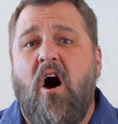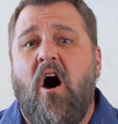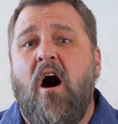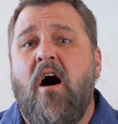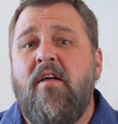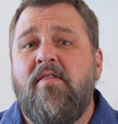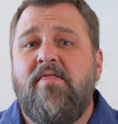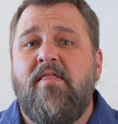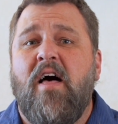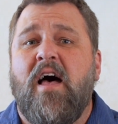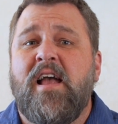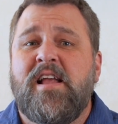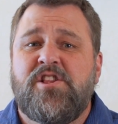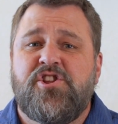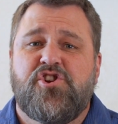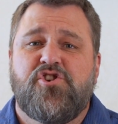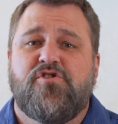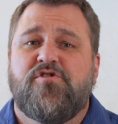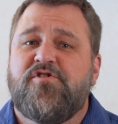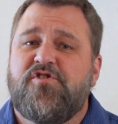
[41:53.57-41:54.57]

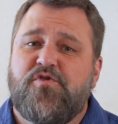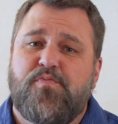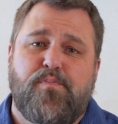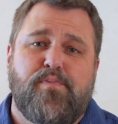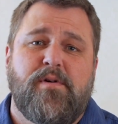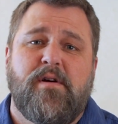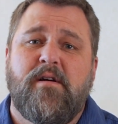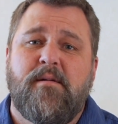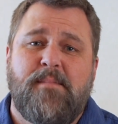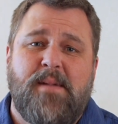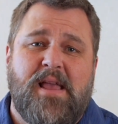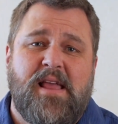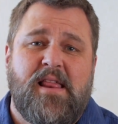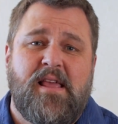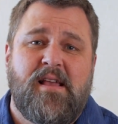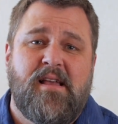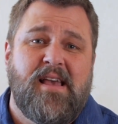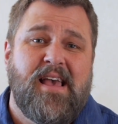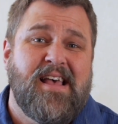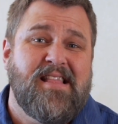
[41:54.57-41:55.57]
online church prayer
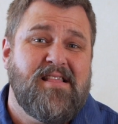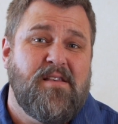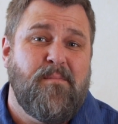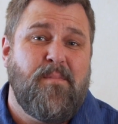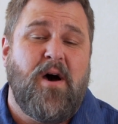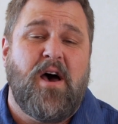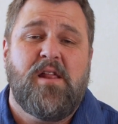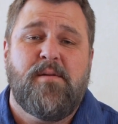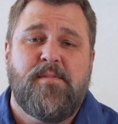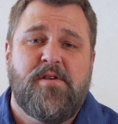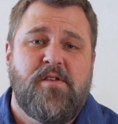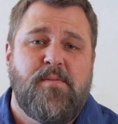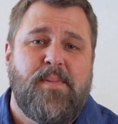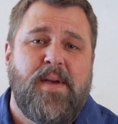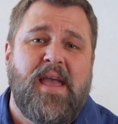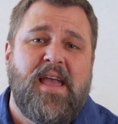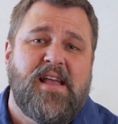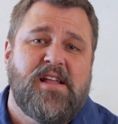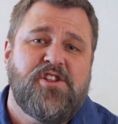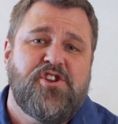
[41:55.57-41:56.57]
meeting at the bottom of the
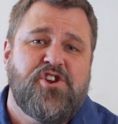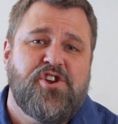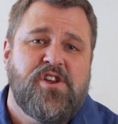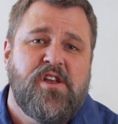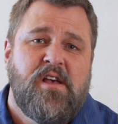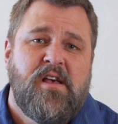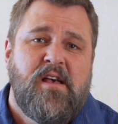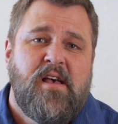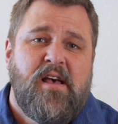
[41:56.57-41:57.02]
page.